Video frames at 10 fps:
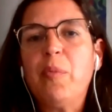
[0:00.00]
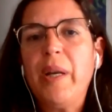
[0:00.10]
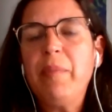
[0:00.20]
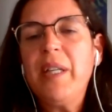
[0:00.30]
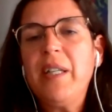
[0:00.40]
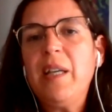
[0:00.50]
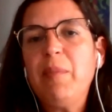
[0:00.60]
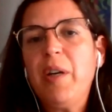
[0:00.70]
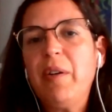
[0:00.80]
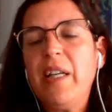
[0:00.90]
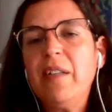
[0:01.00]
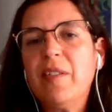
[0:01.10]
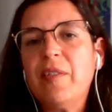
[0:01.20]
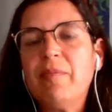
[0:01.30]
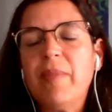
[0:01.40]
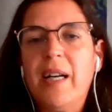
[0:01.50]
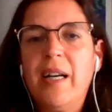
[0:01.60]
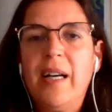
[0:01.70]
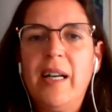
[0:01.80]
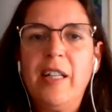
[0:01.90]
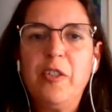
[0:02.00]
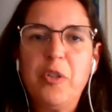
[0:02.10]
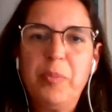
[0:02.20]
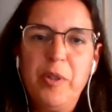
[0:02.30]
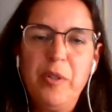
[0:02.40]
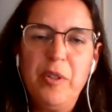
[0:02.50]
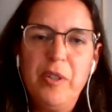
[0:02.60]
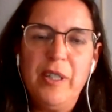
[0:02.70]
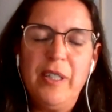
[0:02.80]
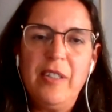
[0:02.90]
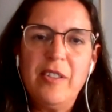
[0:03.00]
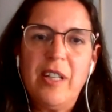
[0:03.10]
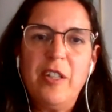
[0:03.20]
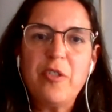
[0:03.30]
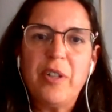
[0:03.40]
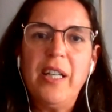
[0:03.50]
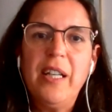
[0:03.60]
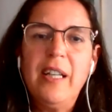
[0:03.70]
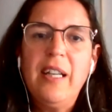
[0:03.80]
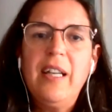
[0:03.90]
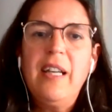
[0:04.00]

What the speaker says: women immigrant entrepreneur in this country,